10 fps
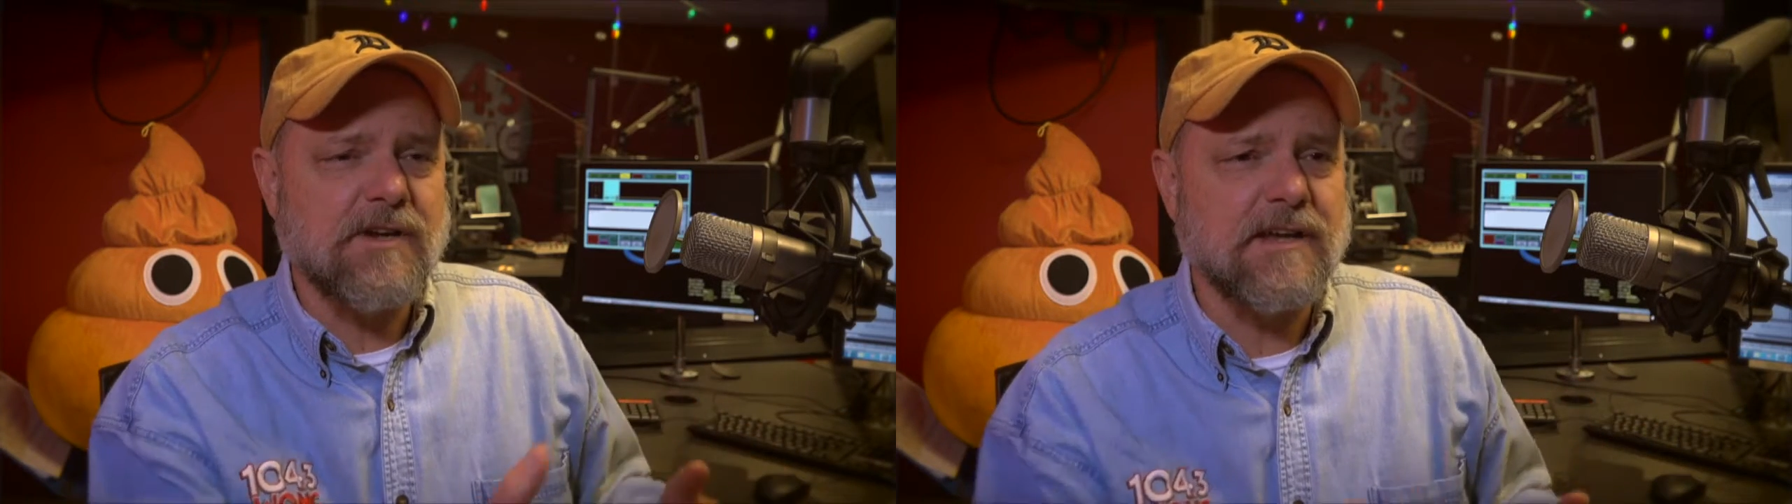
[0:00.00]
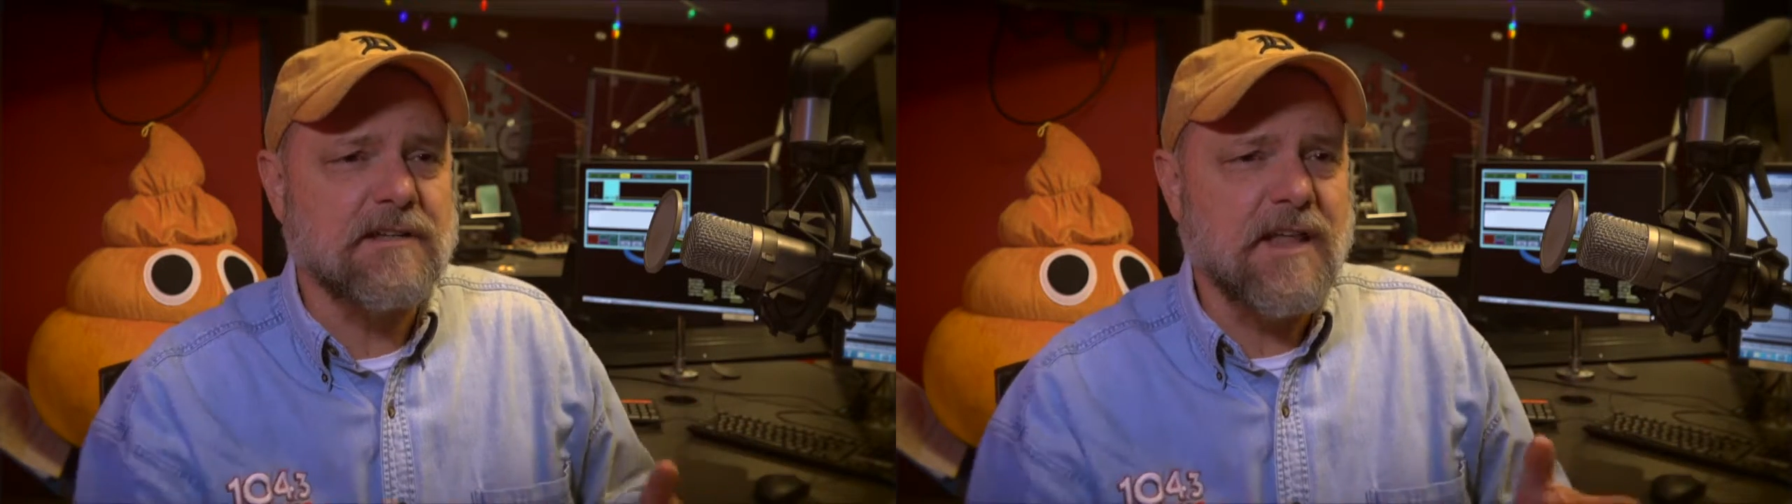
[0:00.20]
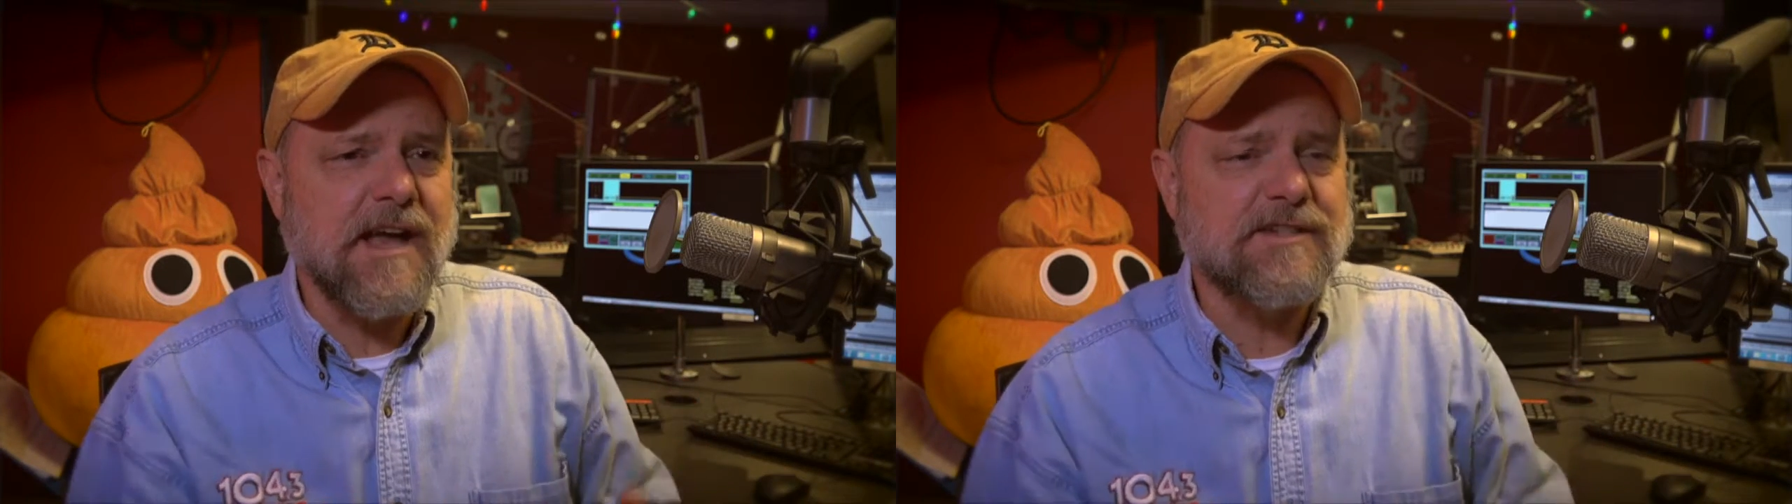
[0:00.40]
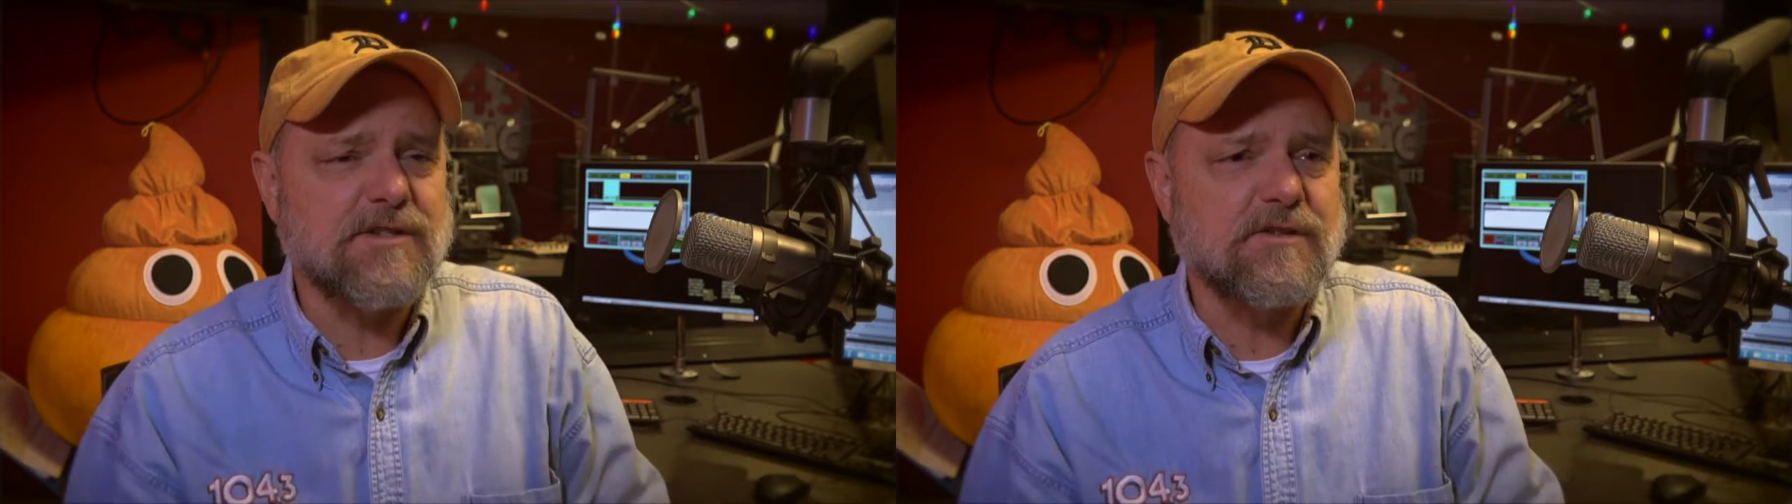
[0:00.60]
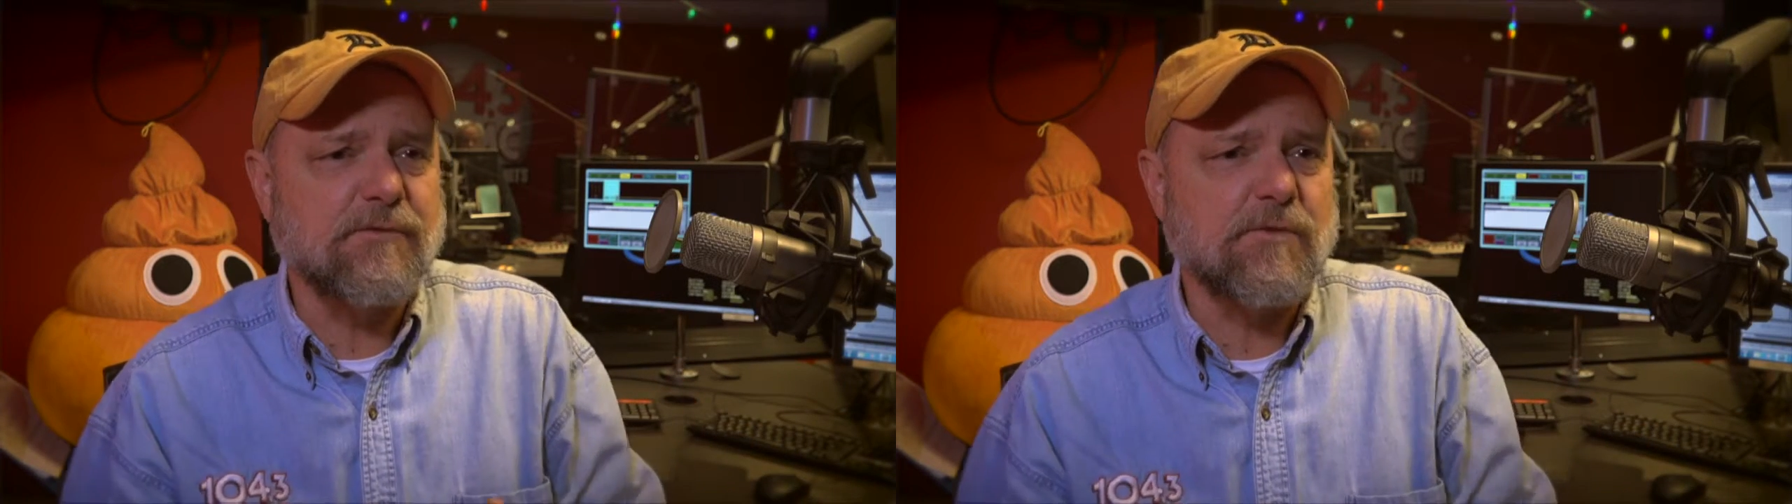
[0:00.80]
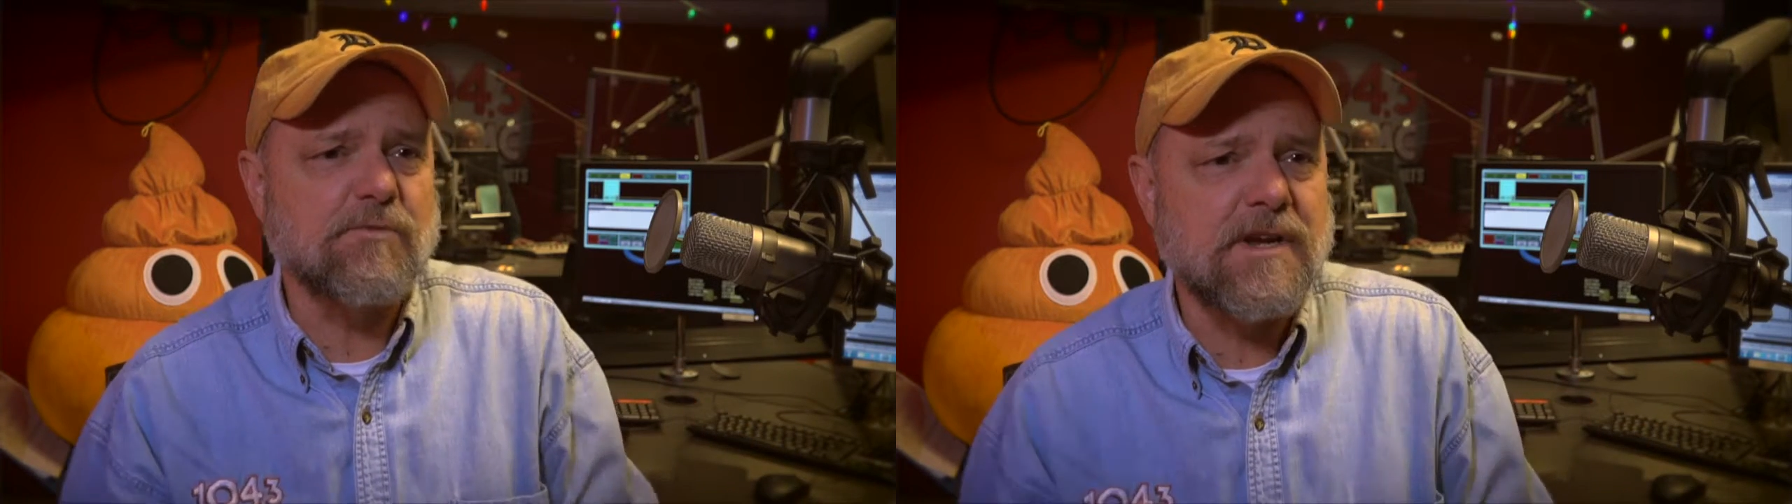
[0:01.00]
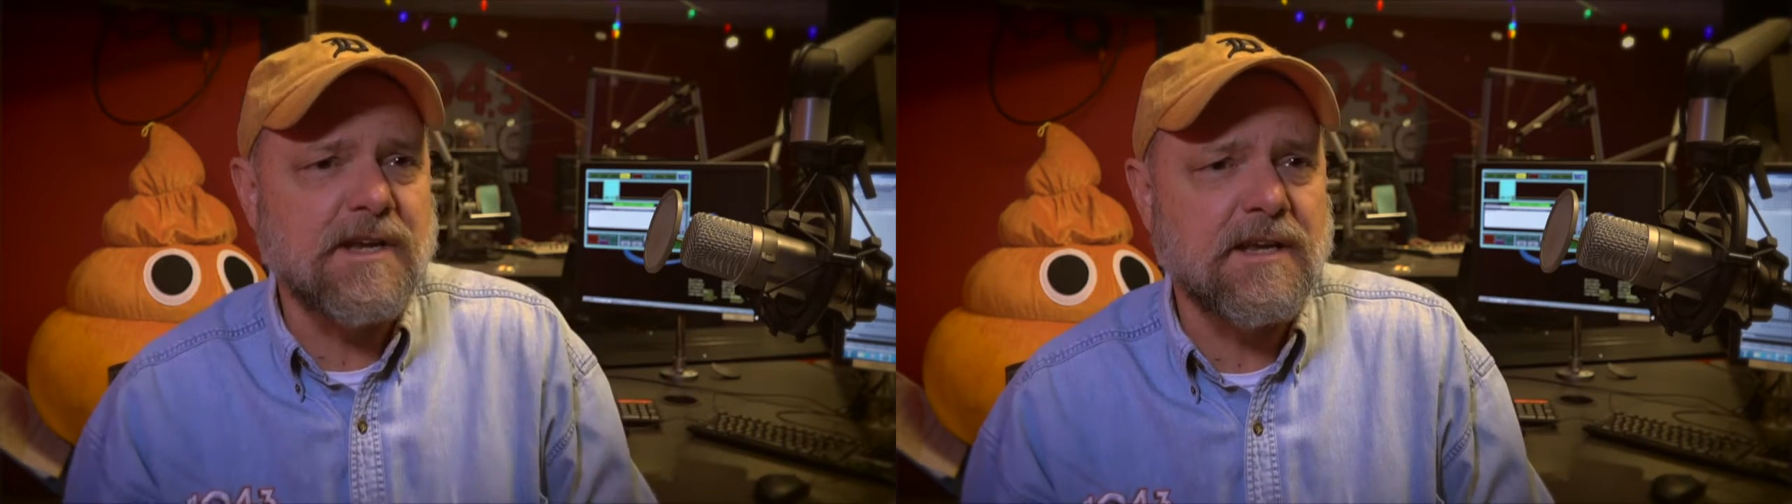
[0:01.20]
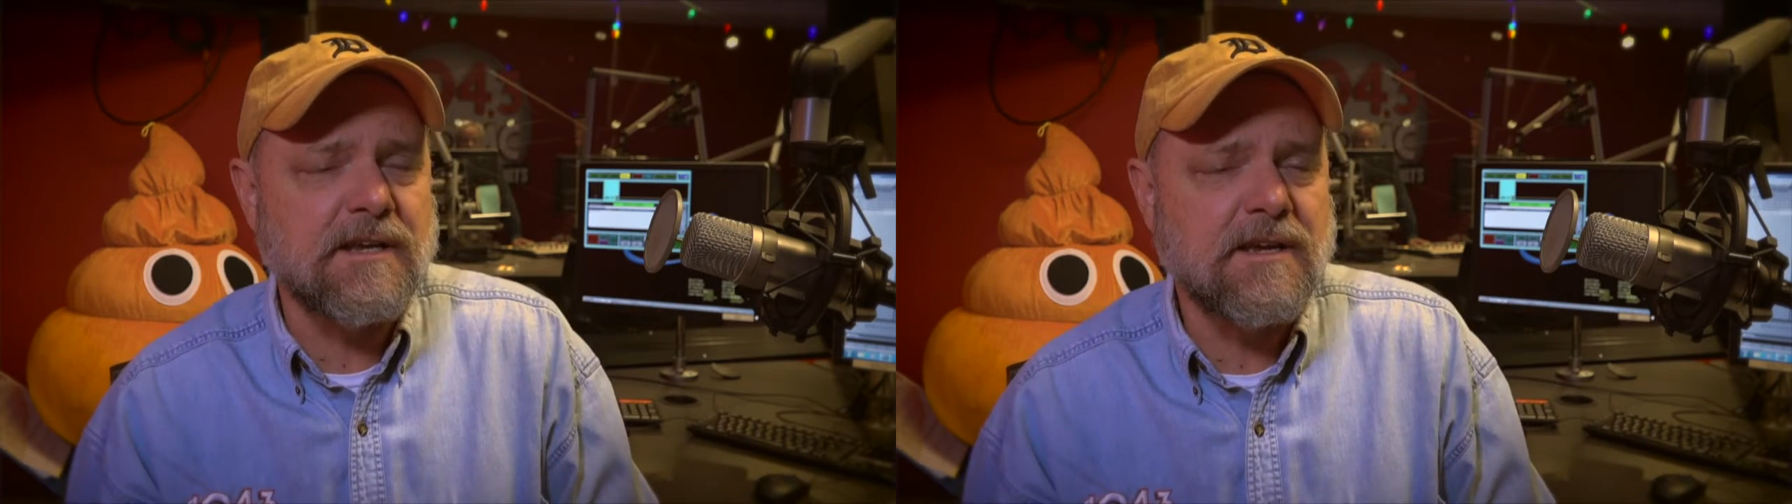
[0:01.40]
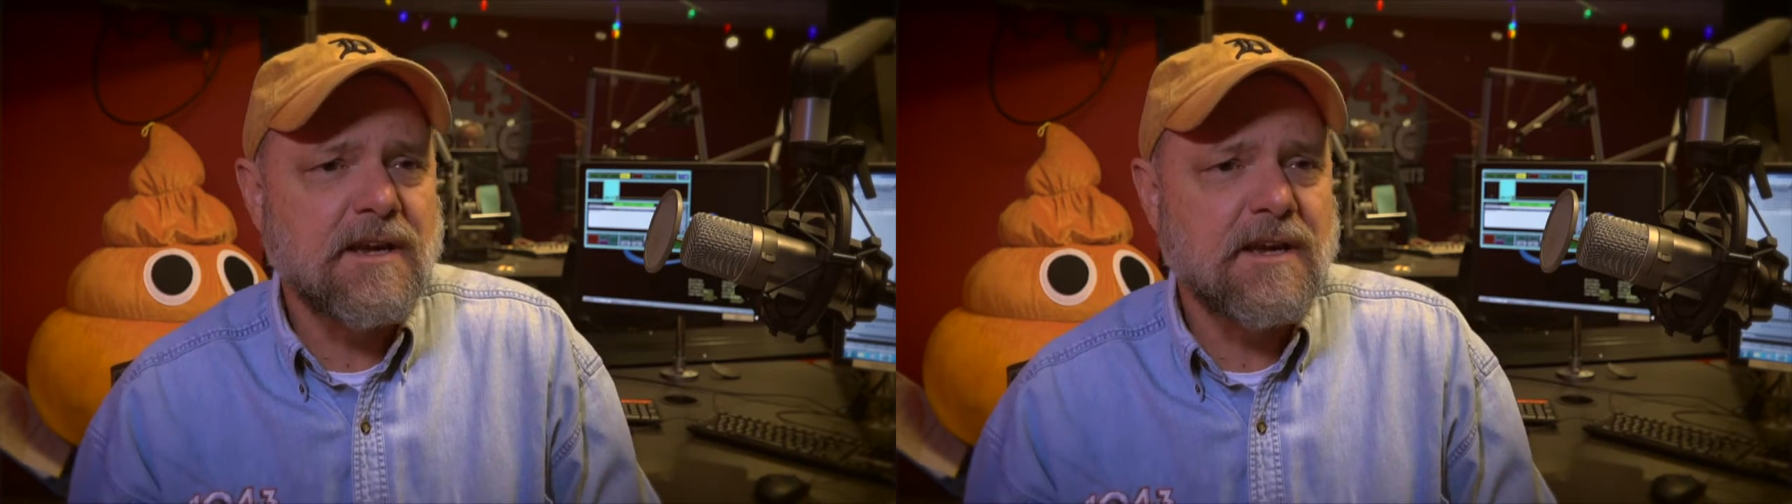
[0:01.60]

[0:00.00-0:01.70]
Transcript: I had glasses for reading.